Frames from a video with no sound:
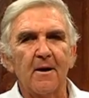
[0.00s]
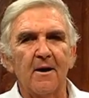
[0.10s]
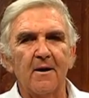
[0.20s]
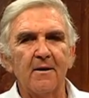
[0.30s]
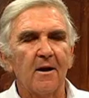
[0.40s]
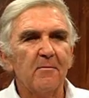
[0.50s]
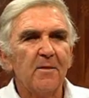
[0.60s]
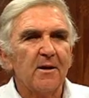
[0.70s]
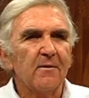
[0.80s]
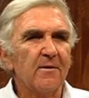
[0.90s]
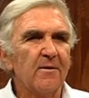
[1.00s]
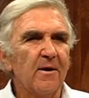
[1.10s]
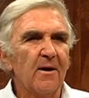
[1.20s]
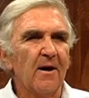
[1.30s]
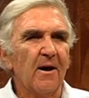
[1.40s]

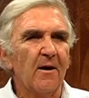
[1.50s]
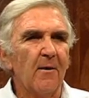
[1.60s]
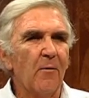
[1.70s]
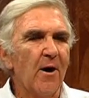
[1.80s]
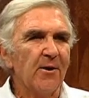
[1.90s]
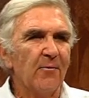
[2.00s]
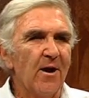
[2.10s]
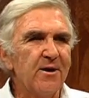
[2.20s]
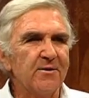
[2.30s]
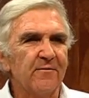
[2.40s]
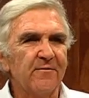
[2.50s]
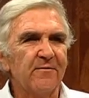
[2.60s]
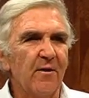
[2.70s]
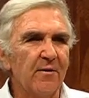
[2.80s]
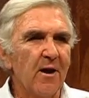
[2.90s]
a wider range of
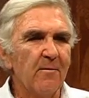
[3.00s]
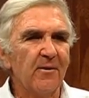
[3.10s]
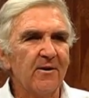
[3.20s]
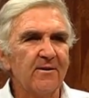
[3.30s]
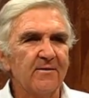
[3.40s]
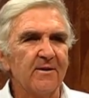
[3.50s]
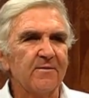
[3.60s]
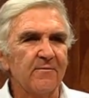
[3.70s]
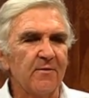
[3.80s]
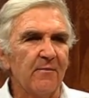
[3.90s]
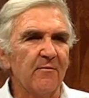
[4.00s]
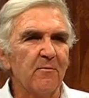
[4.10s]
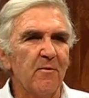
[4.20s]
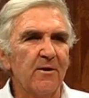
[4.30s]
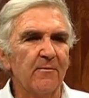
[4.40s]
vocabulary that they were
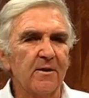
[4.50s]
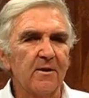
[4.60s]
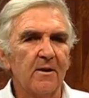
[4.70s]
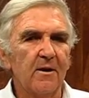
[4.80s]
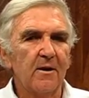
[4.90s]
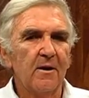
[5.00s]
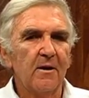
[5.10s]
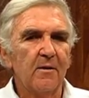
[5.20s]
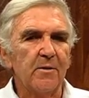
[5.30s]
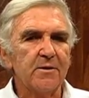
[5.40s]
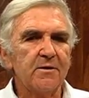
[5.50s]
familiar with. But